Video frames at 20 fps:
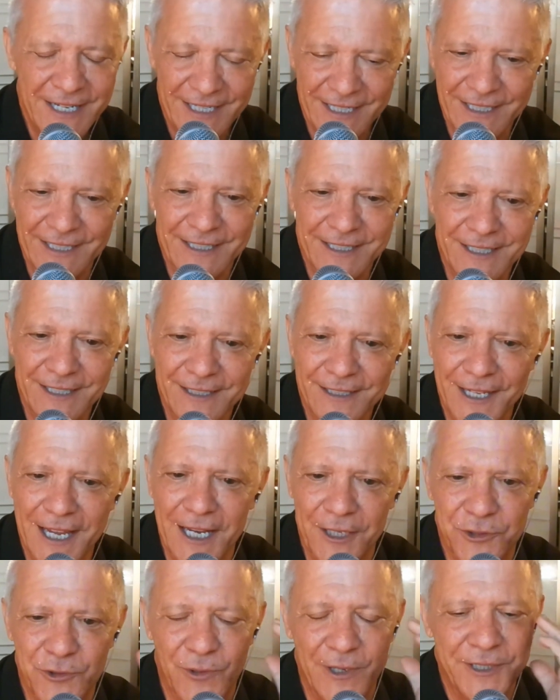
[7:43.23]
it's
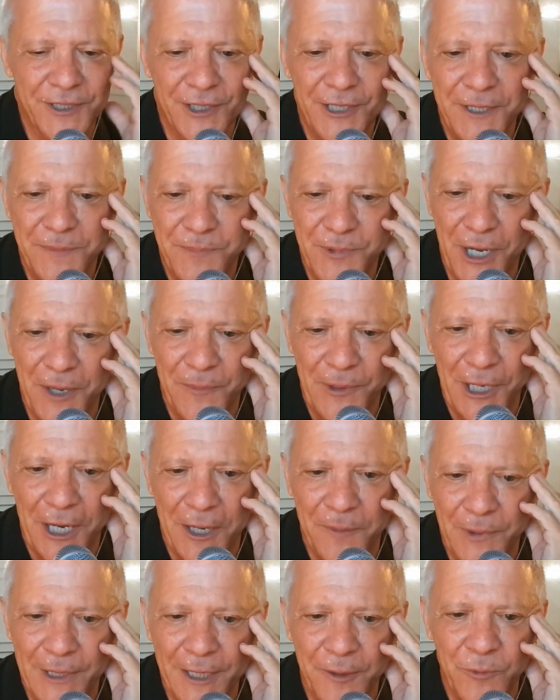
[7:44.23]
yeah, trust keeps coming
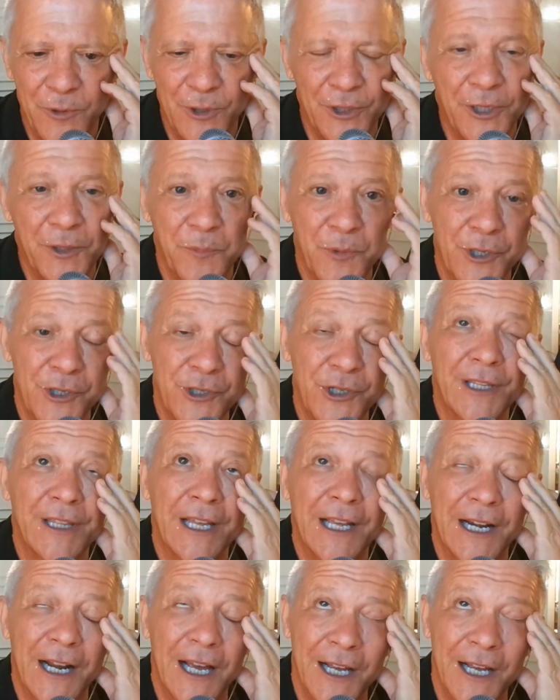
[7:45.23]
up, and I really appreciate that.